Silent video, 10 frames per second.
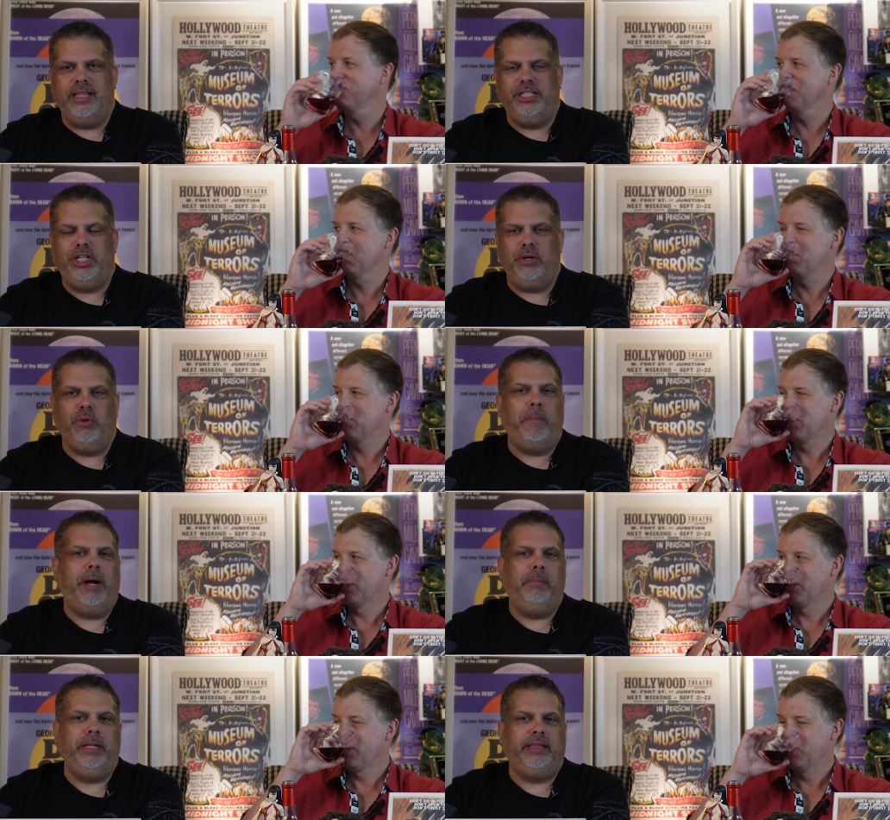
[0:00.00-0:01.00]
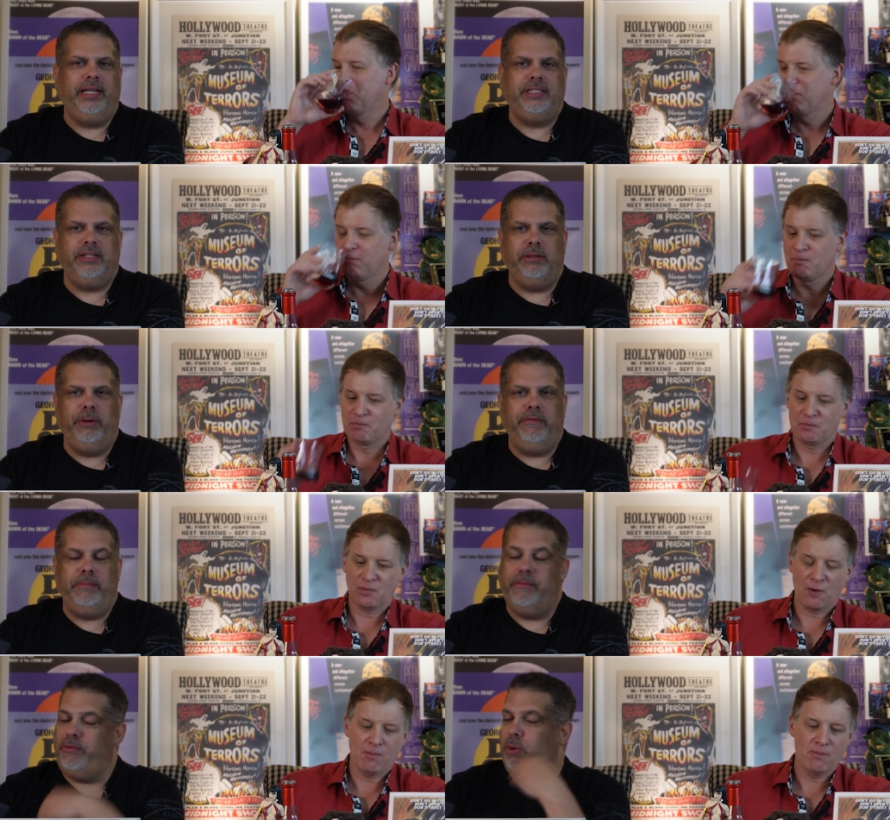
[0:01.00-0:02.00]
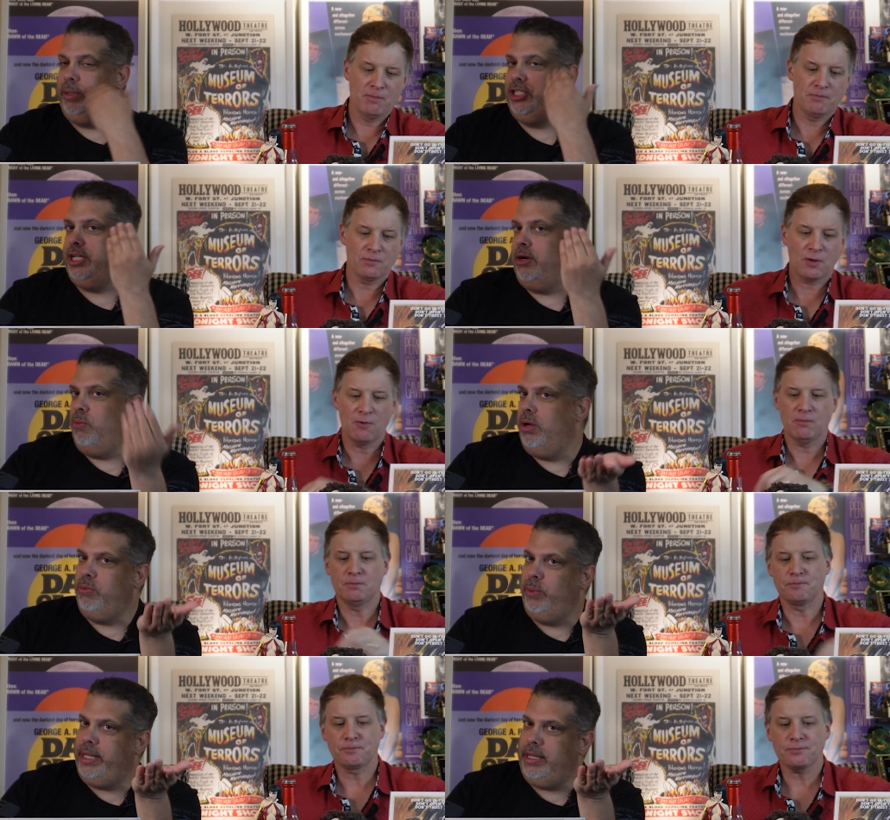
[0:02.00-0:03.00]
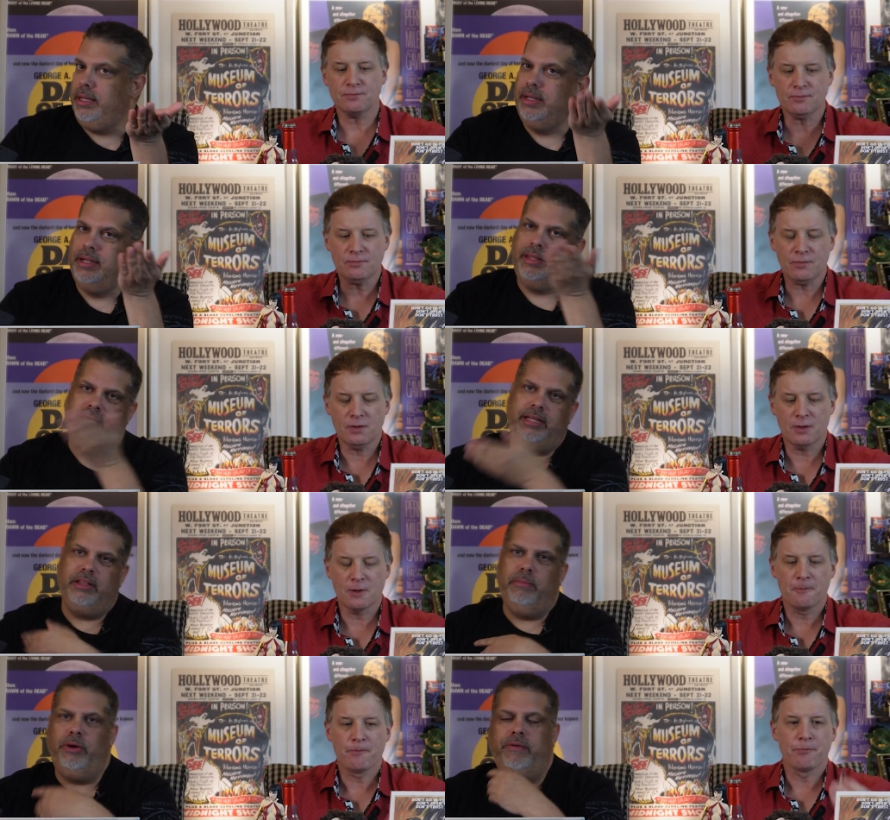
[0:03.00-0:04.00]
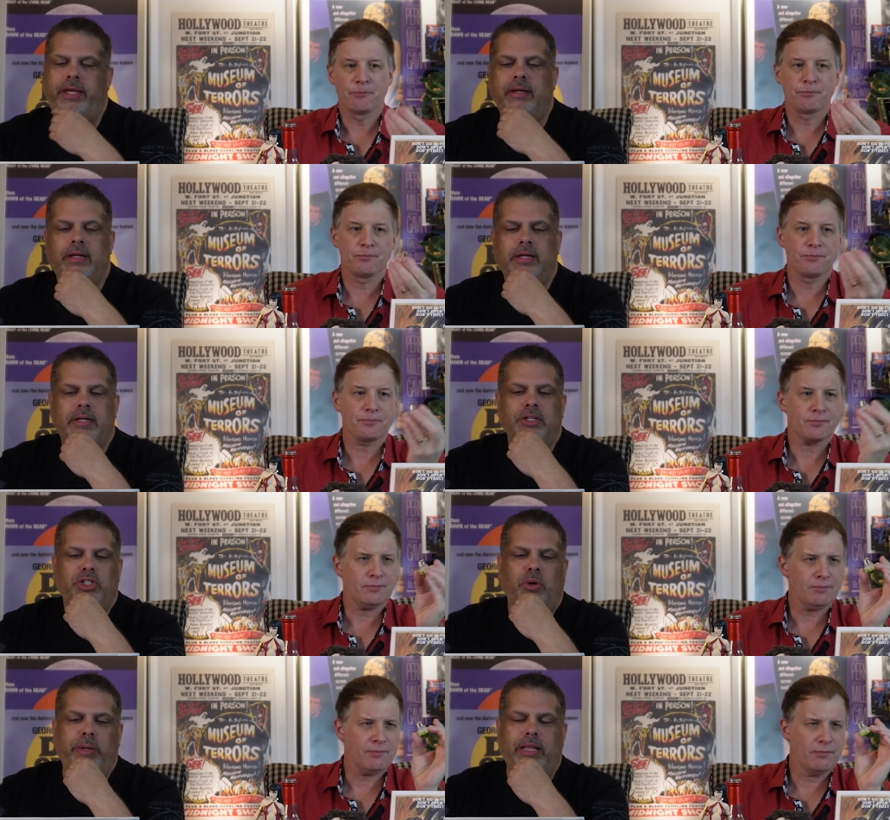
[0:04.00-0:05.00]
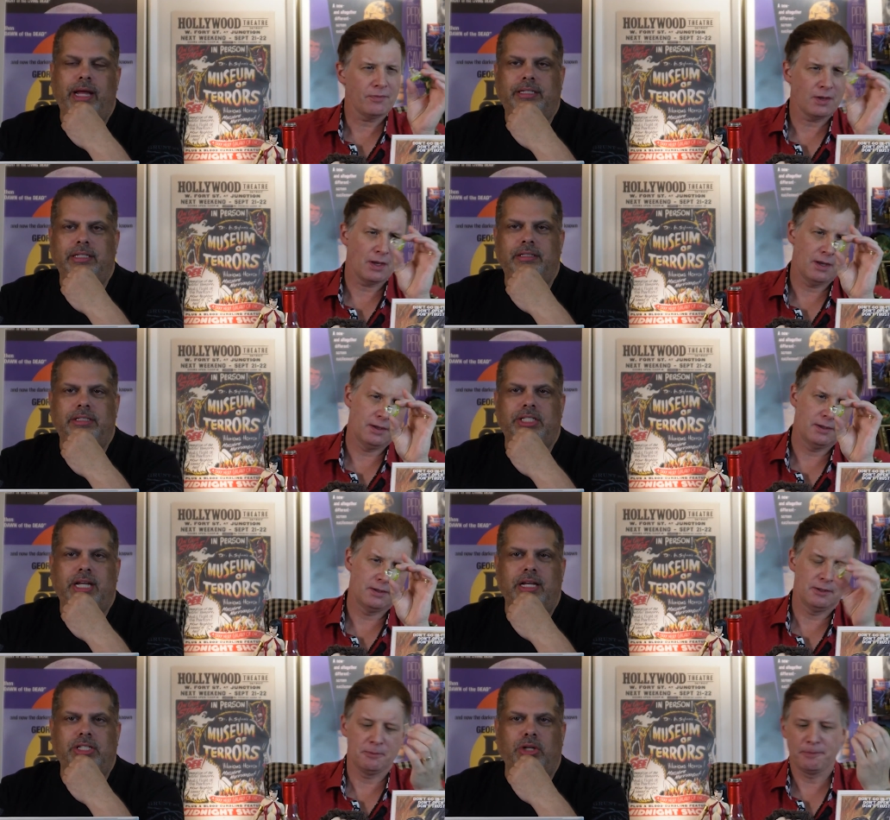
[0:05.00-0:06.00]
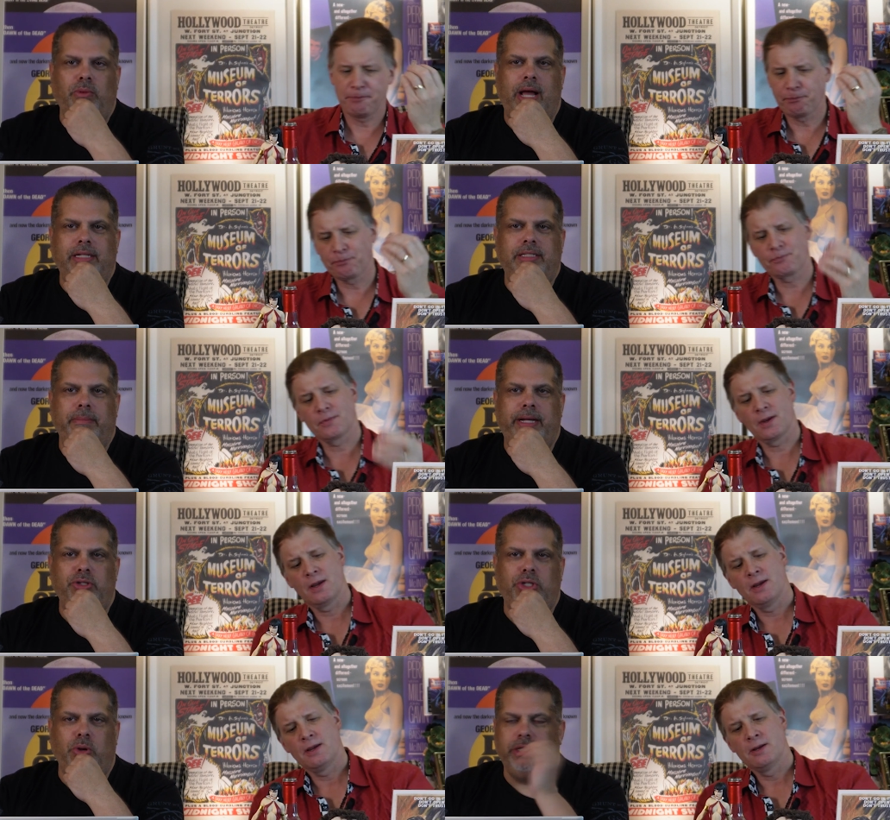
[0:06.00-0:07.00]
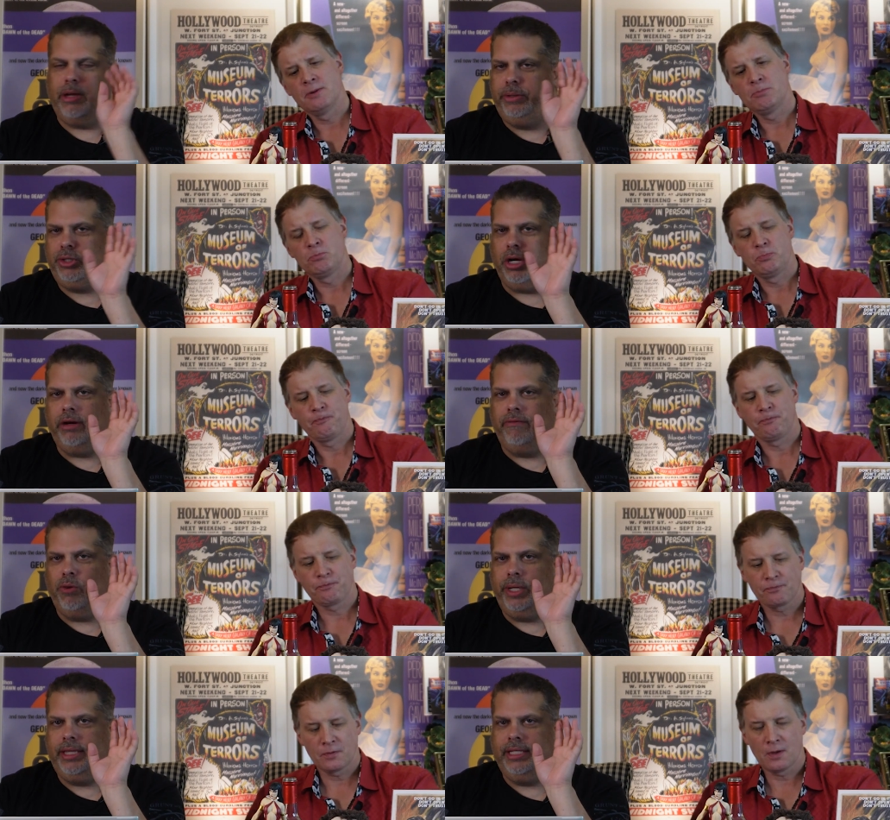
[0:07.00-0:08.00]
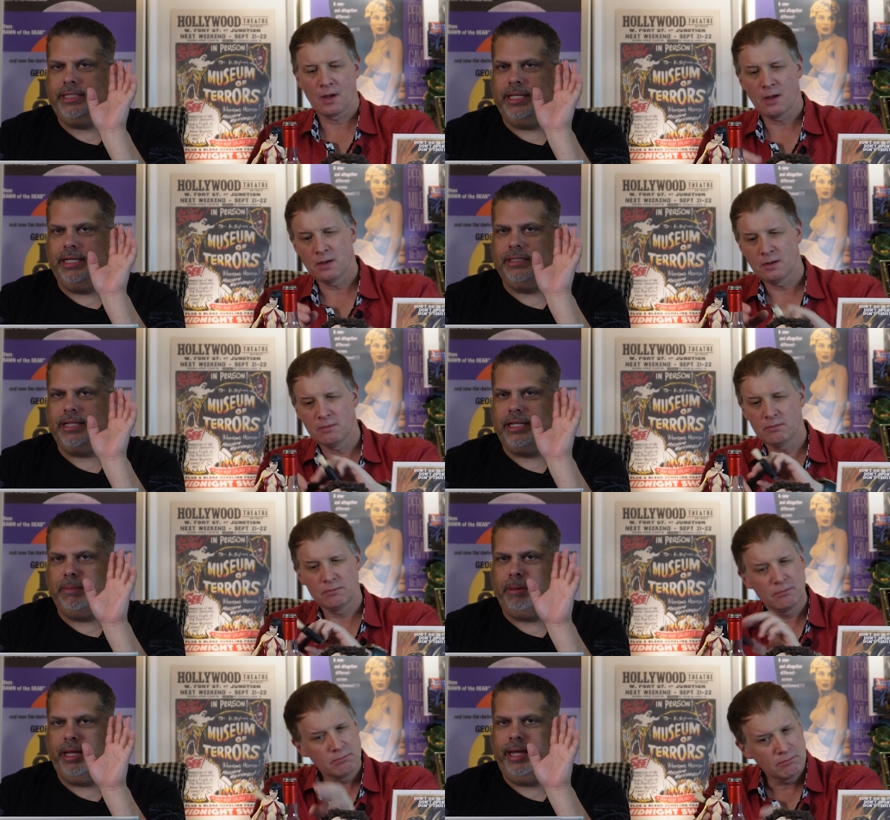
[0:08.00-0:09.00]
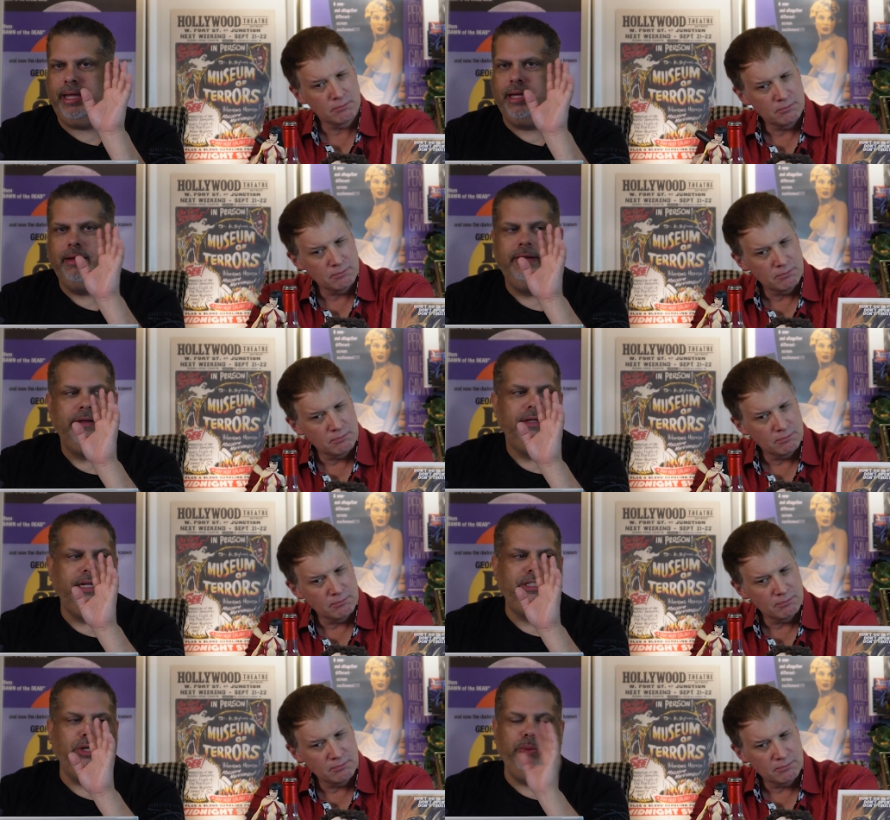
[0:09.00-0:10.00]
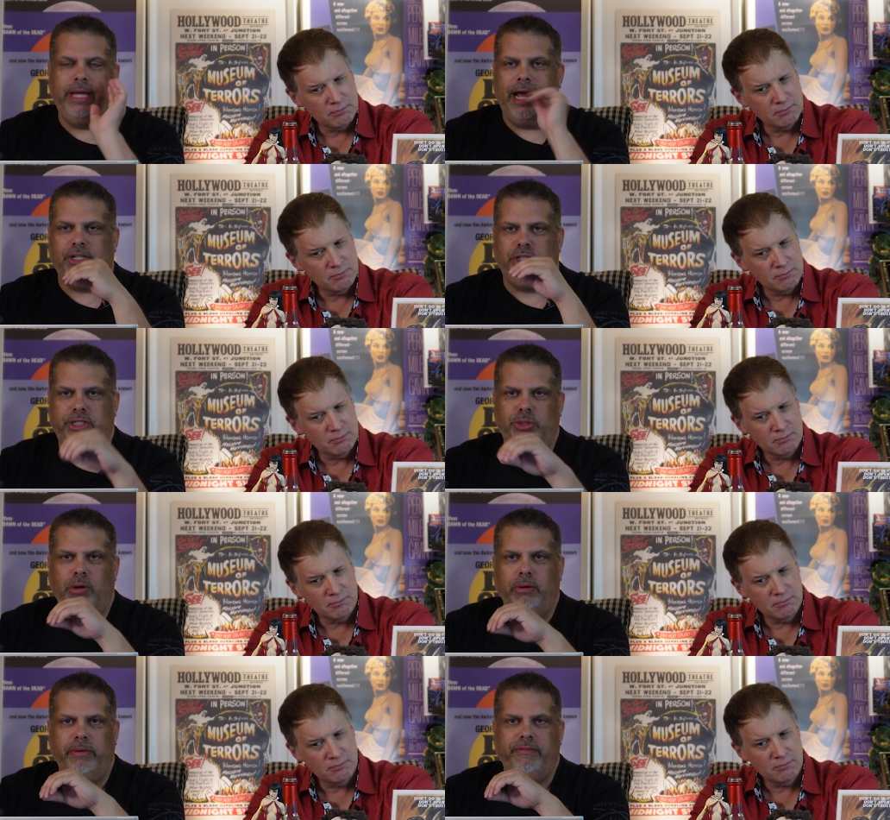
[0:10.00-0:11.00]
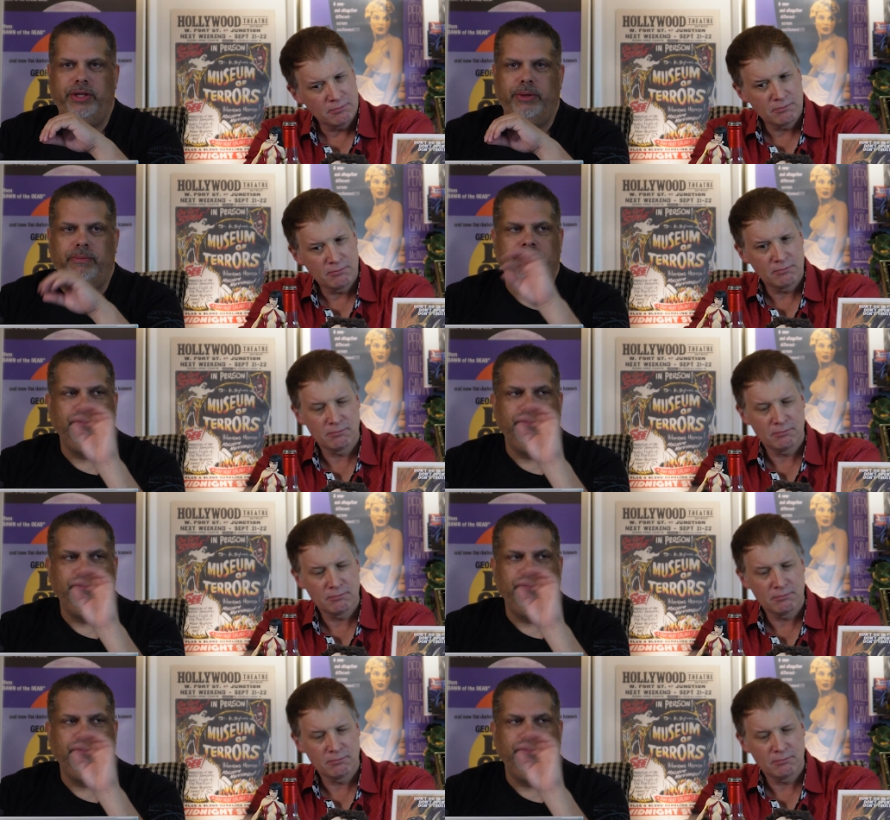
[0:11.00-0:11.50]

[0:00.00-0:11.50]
Speaker 1: the general public thinks of the movie before we share what we think of the movie. So we like to discuss the Rotten Tomato scores. Now we try to avoid these things like the plague until we actually do our review.